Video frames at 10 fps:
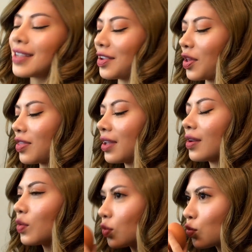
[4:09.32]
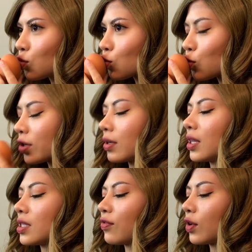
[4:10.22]
I, I think.
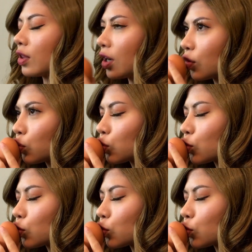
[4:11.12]
Okay, so good luck.